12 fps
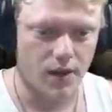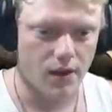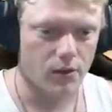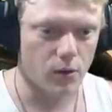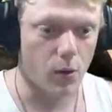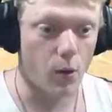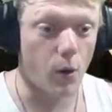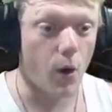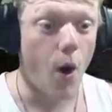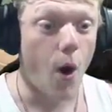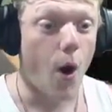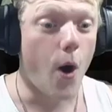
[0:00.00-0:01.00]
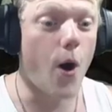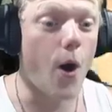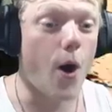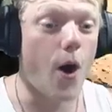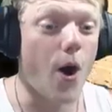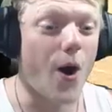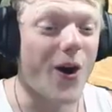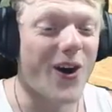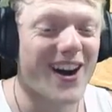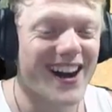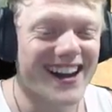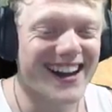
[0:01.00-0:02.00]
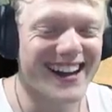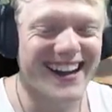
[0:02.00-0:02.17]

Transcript: What the oh. fuck is this? Oh.